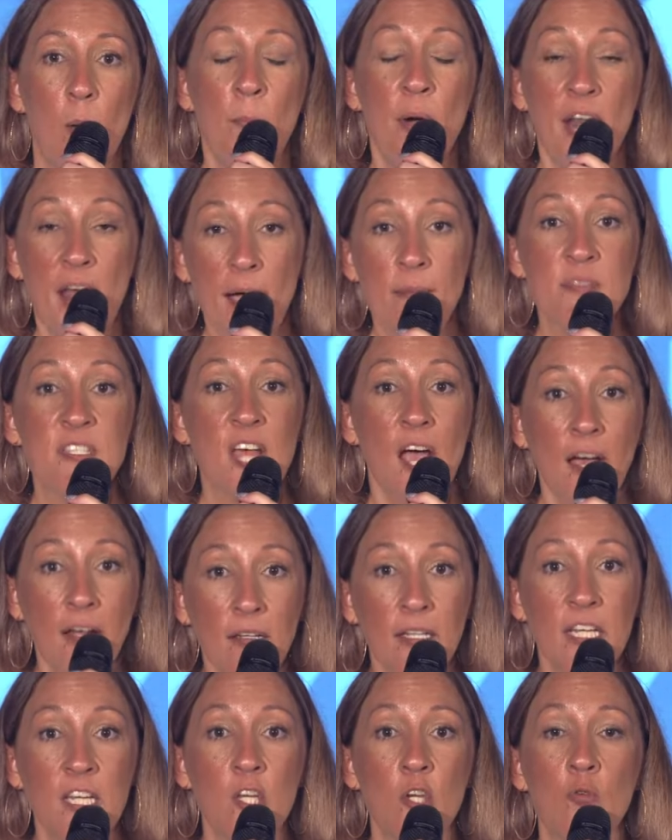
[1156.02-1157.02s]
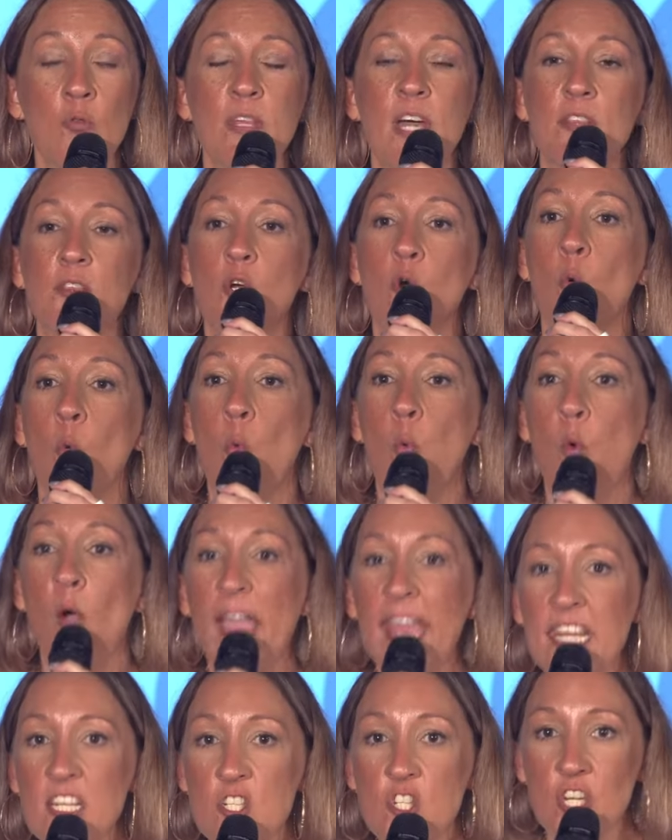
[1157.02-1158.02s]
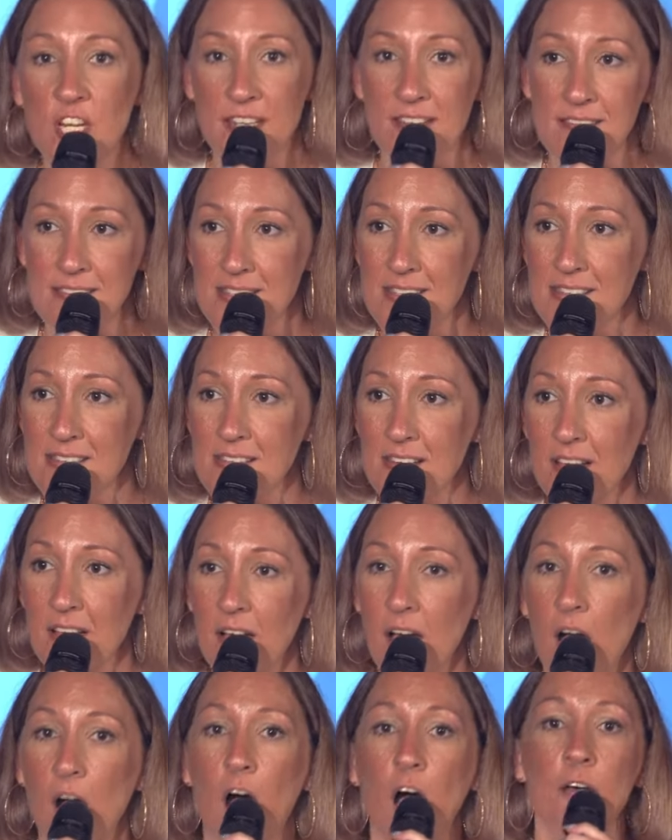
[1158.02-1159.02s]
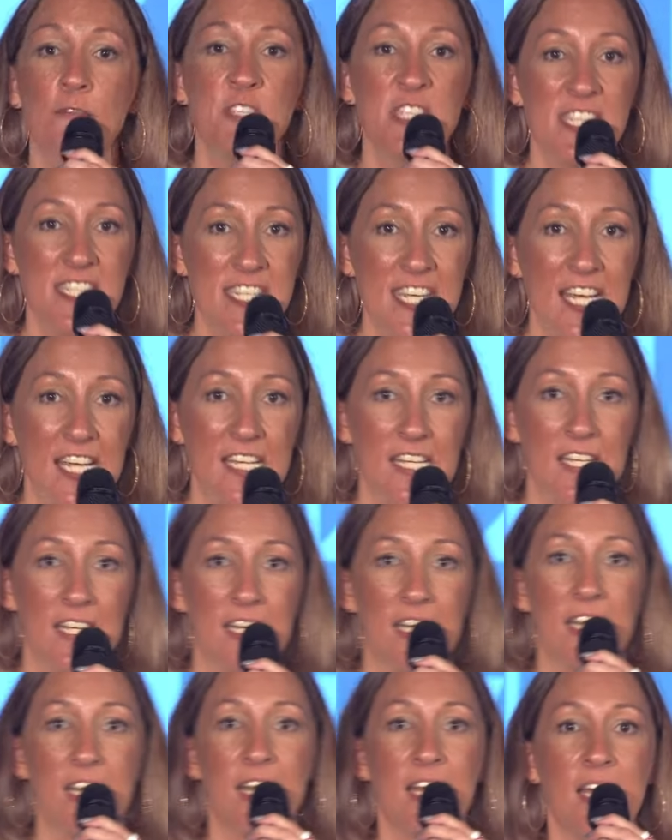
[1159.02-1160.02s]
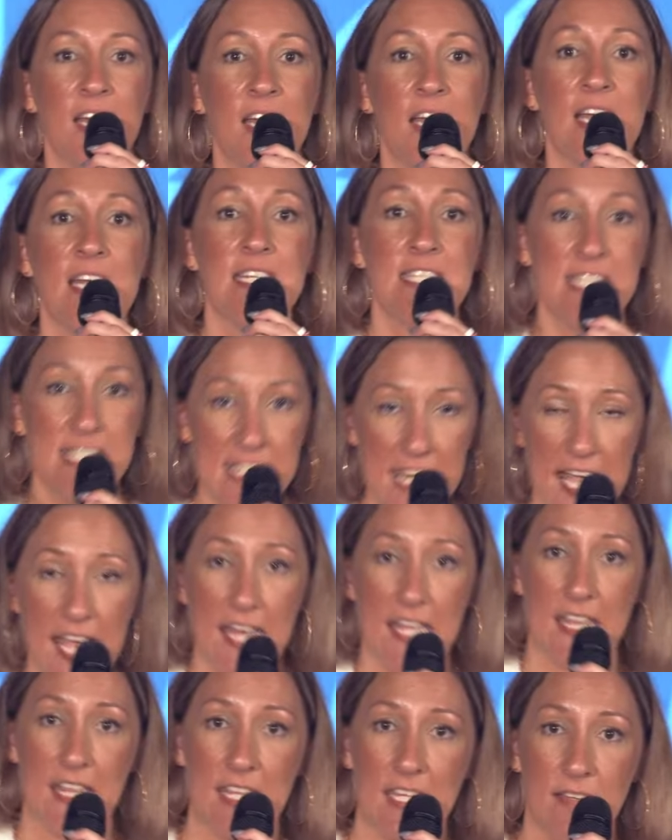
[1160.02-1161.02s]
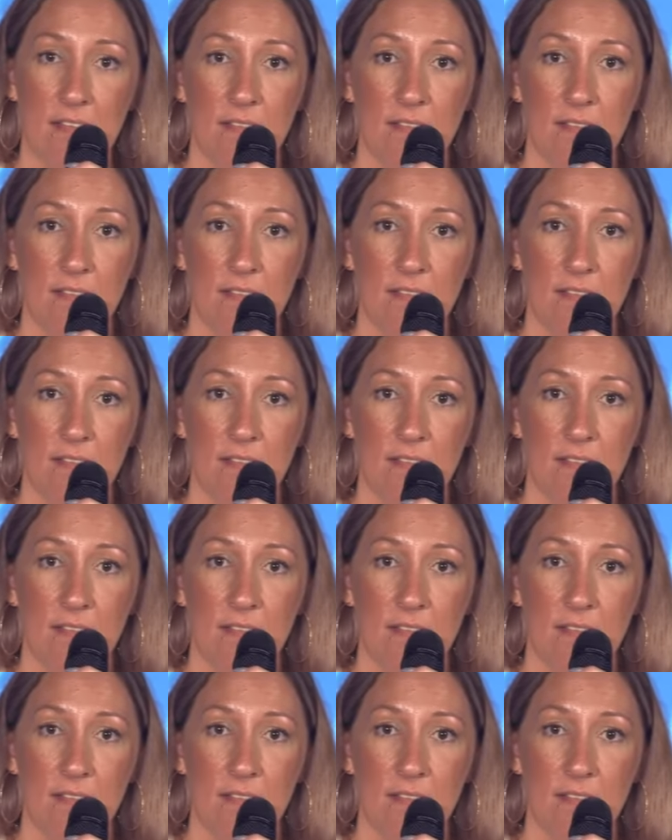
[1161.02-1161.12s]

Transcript: But I'm telling you that the wages of sin is death.